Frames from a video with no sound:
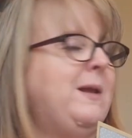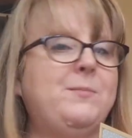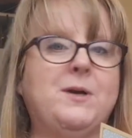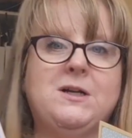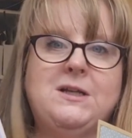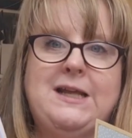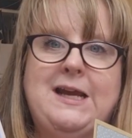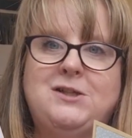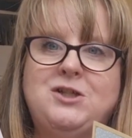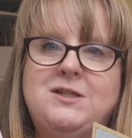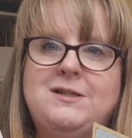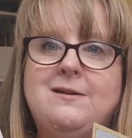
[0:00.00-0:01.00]
paper
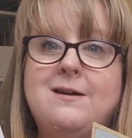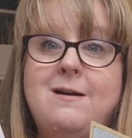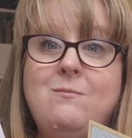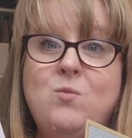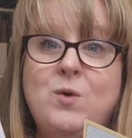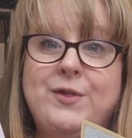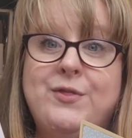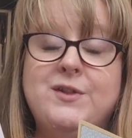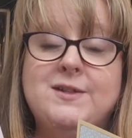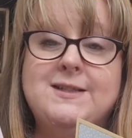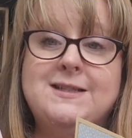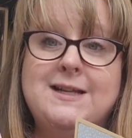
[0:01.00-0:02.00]
collections, they come with
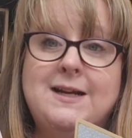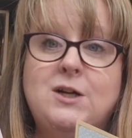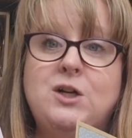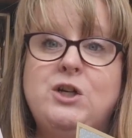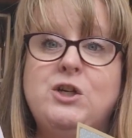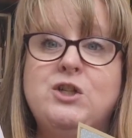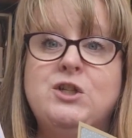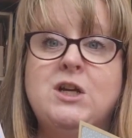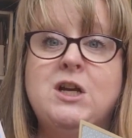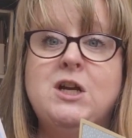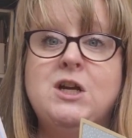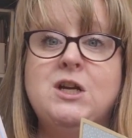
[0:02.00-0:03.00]
stickers,
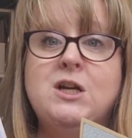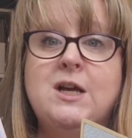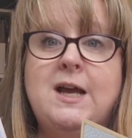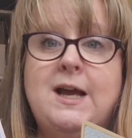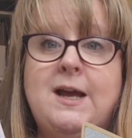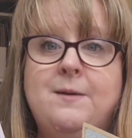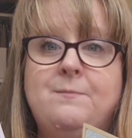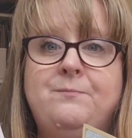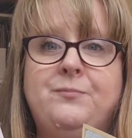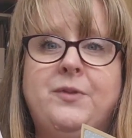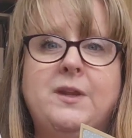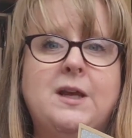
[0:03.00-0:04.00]

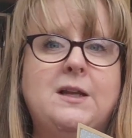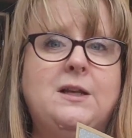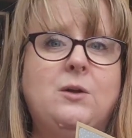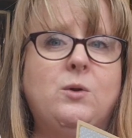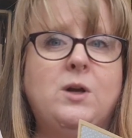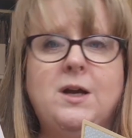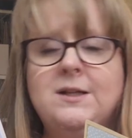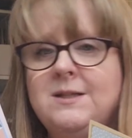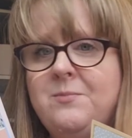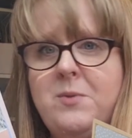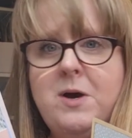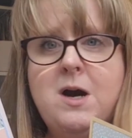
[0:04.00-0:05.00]
little
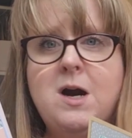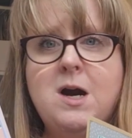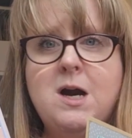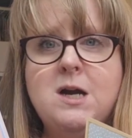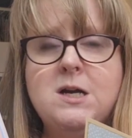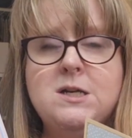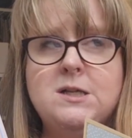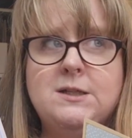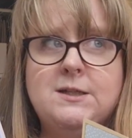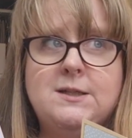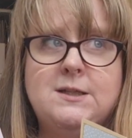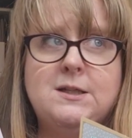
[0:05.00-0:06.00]
cut
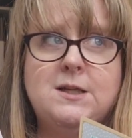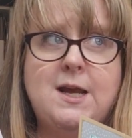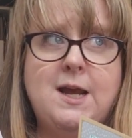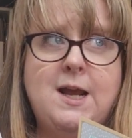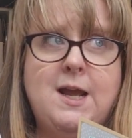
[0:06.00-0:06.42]
aparts,